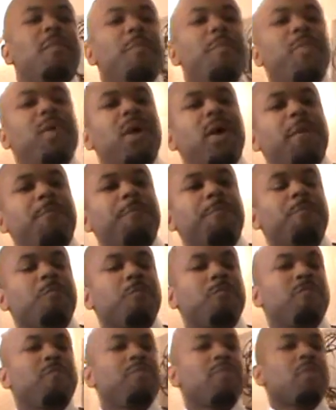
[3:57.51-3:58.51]
But
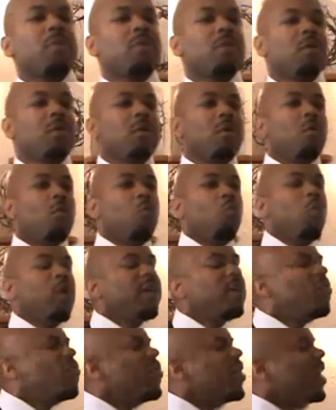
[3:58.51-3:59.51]

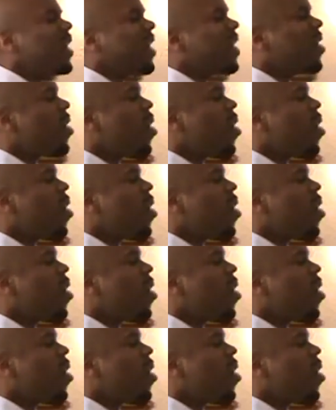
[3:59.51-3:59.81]
when you get